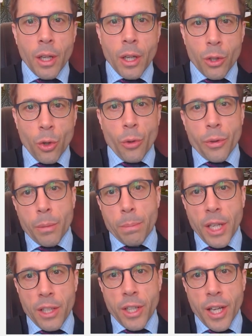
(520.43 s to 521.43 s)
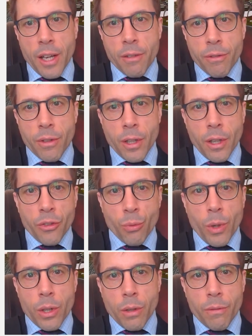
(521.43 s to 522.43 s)
not the PDF, as
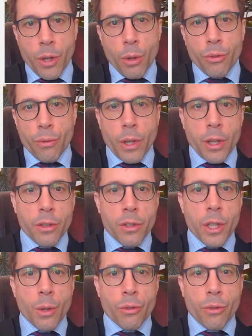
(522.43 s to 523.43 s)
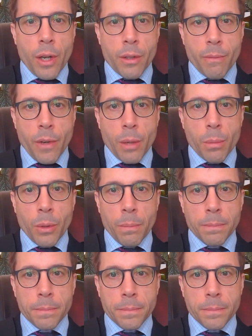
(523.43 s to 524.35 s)
we'd have used for a continuous random variable.